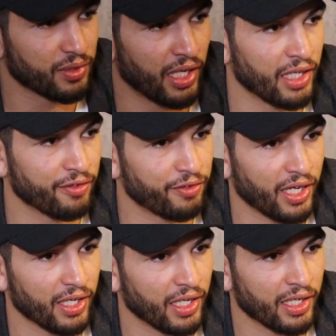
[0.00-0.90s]
eight
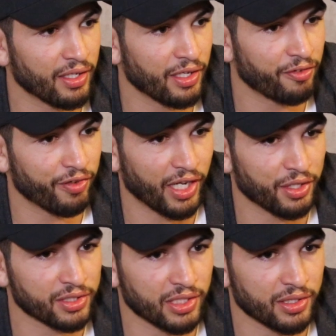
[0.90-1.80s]

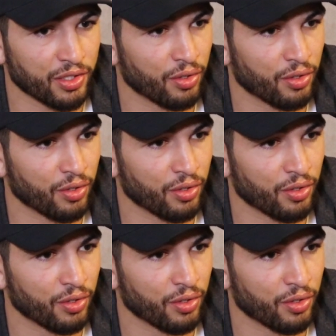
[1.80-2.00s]
fighters, and